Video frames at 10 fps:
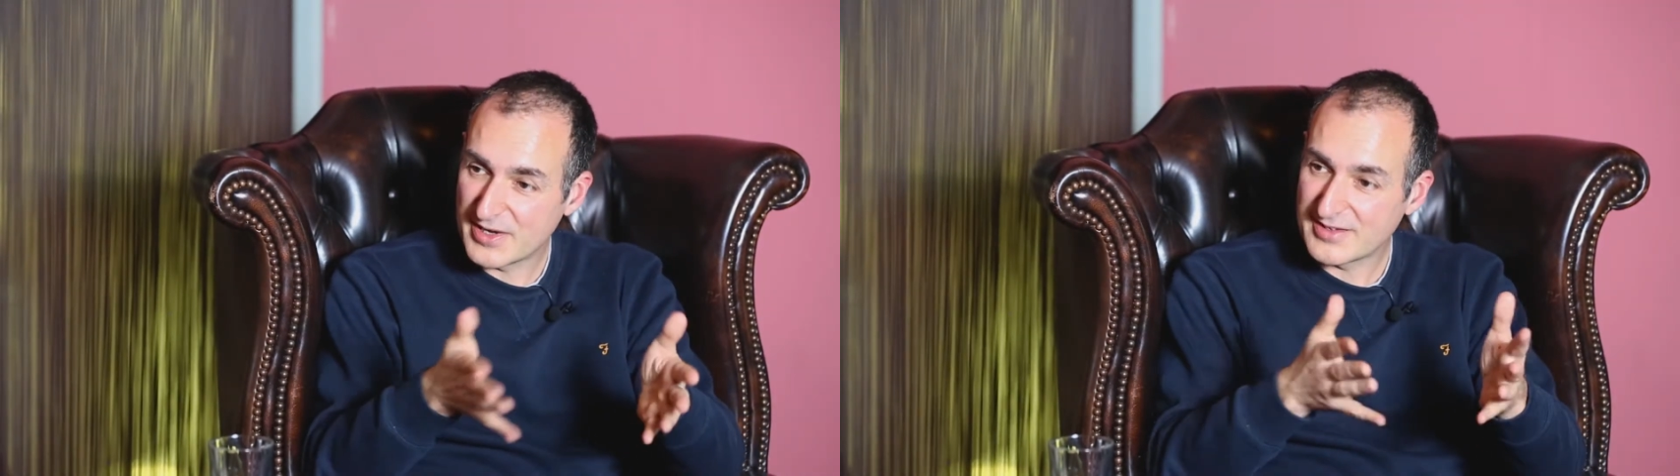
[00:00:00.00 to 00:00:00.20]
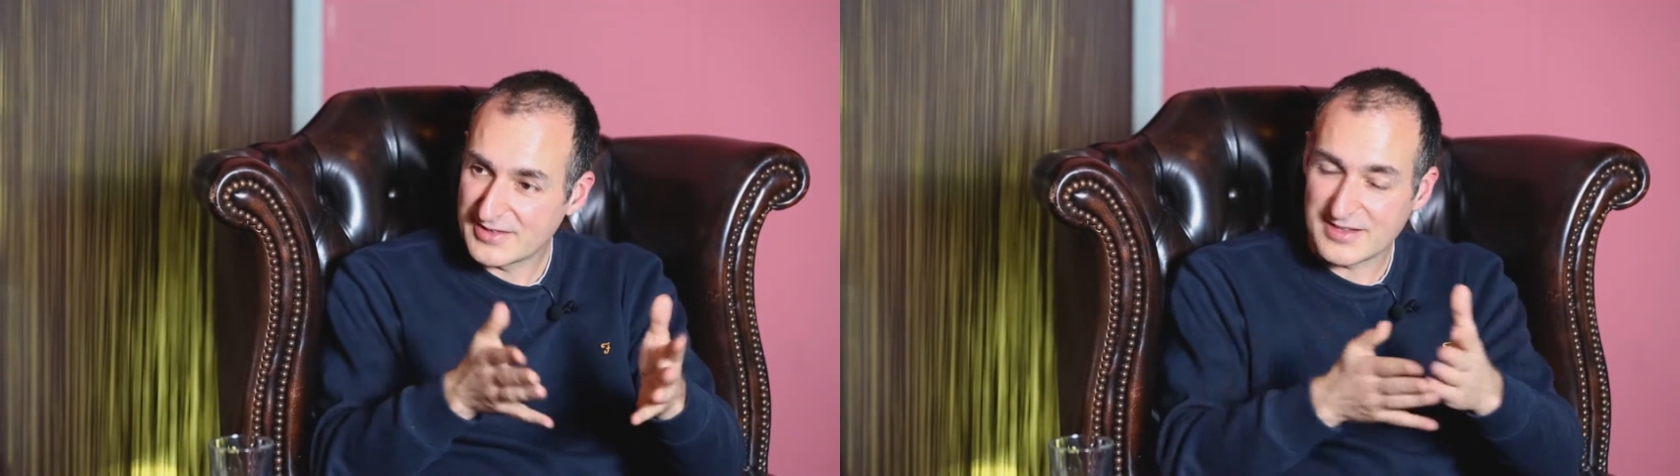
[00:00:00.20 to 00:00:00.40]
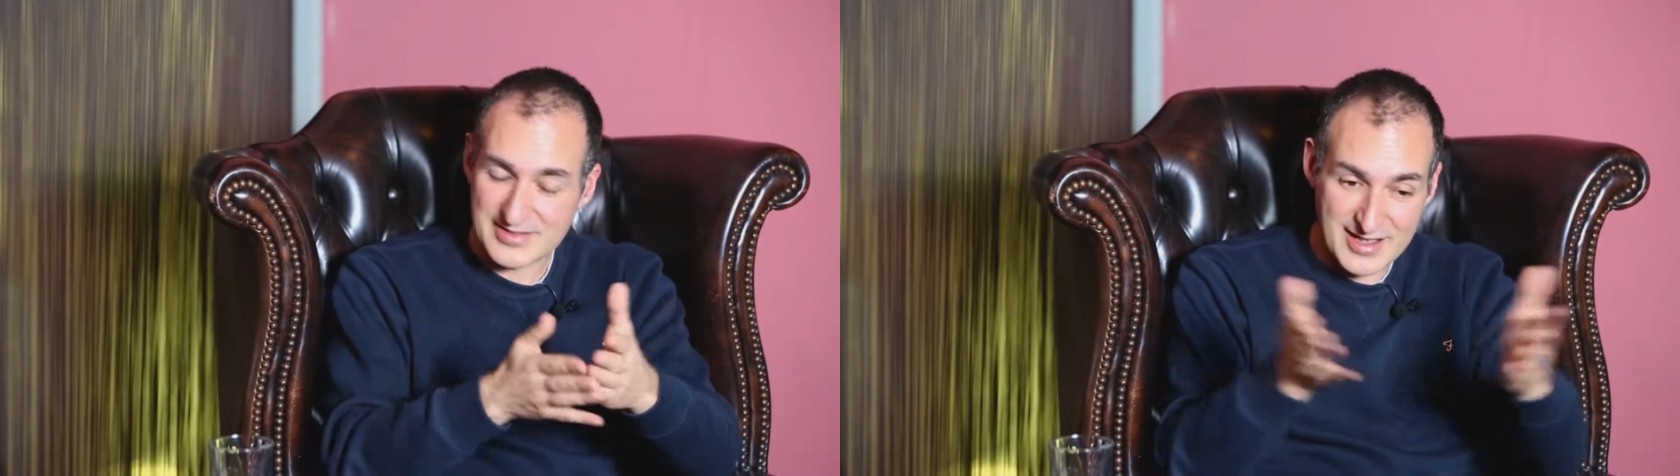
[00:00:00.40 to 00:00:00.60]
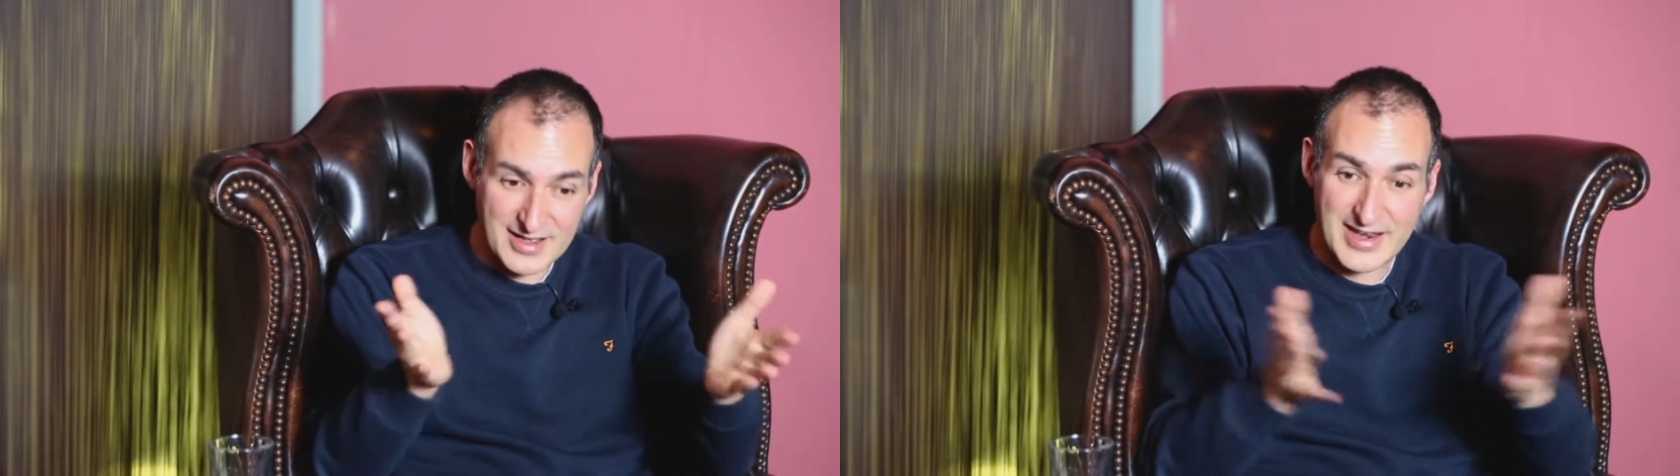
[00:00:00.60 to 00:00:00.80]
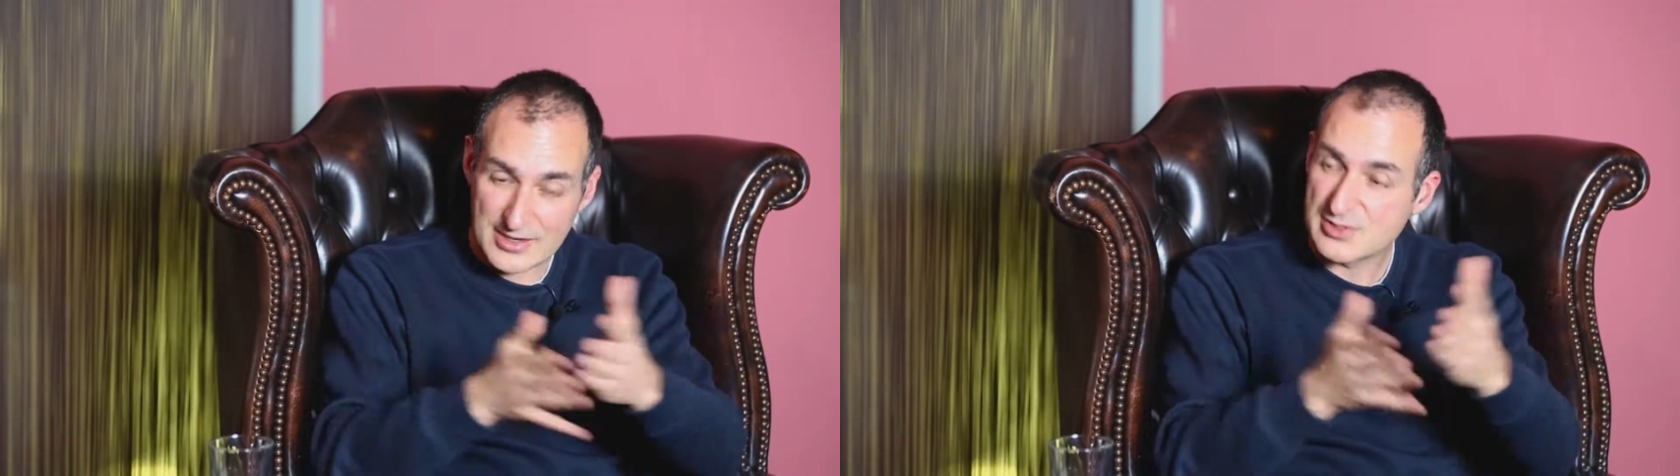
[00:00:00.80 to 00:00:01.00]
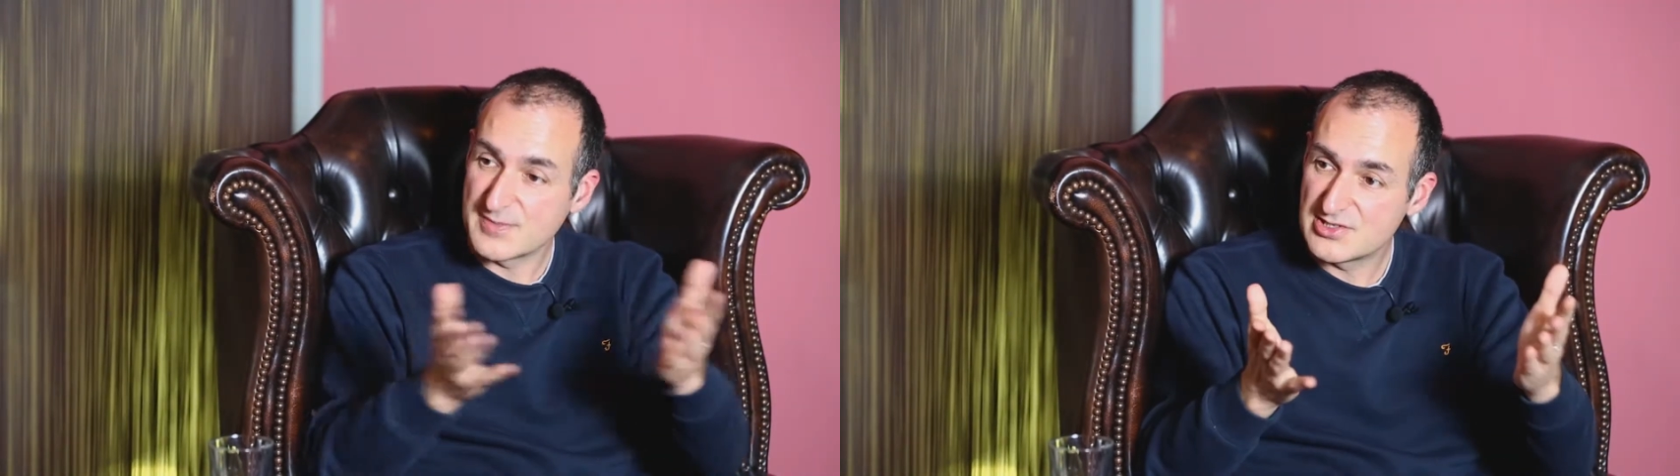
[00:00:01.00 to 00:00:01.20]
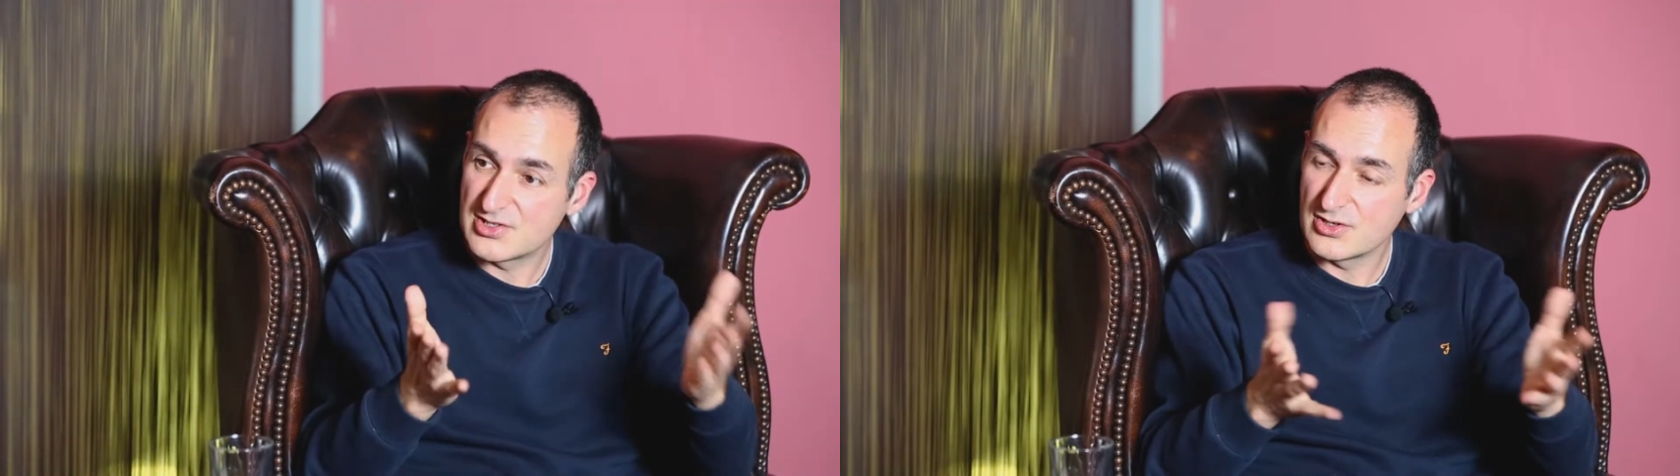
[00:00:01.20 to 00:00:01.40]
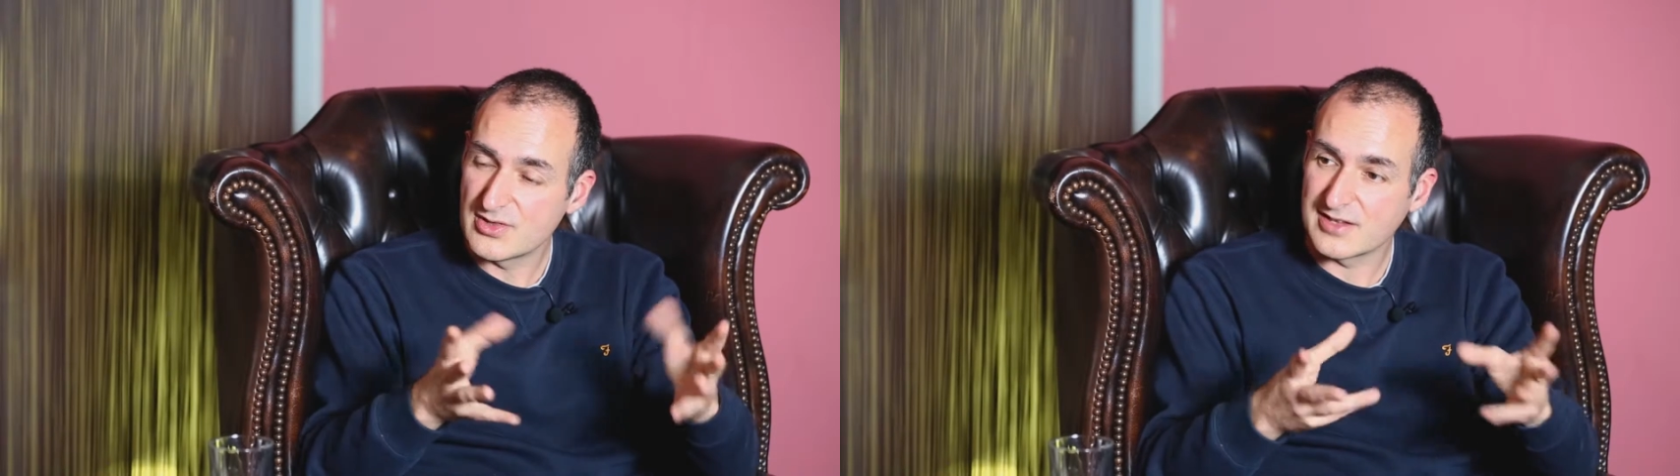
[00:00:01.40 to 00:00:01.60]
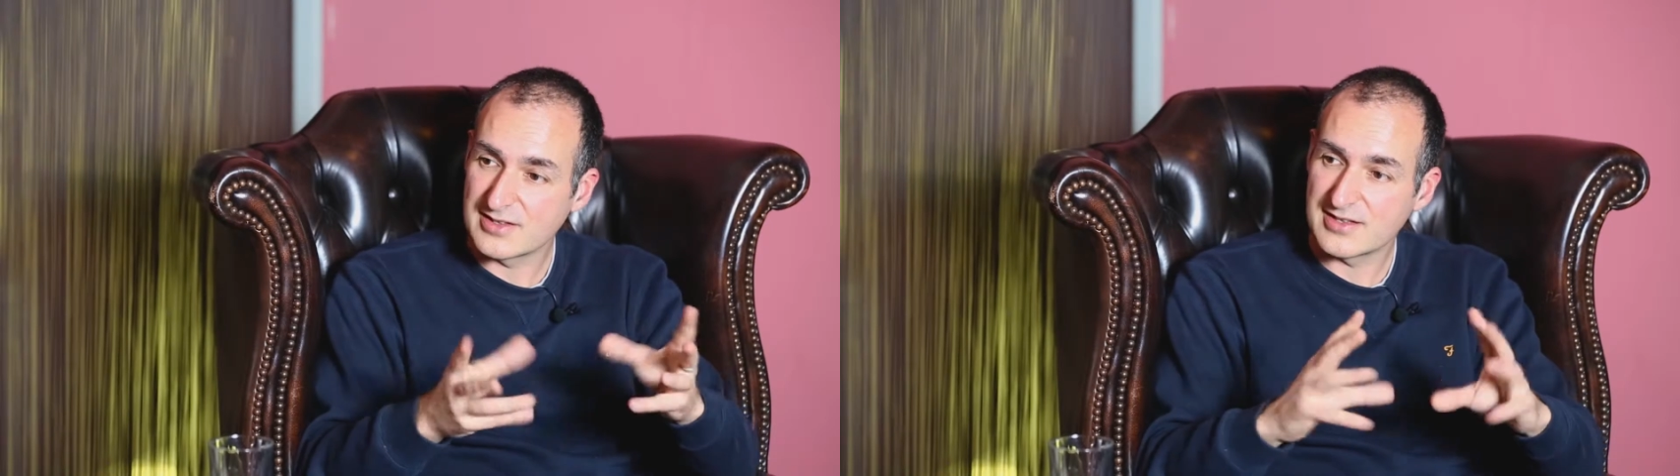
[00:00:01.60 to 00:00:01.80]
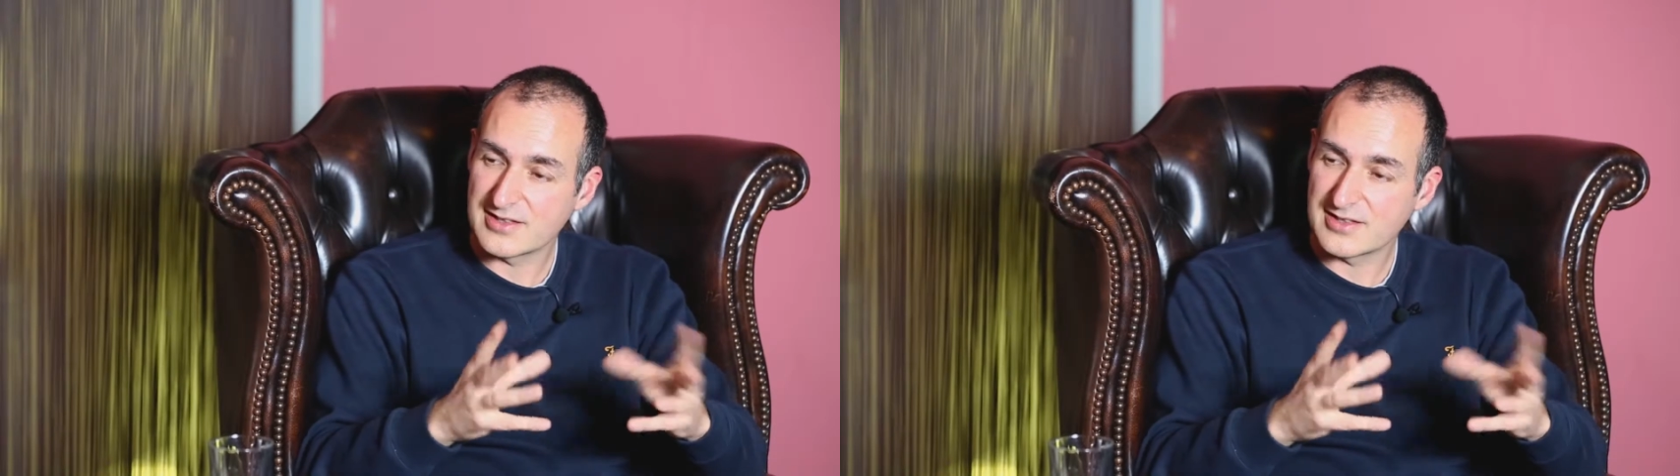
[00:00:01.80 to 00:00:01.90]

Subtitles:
but that allows me to do that.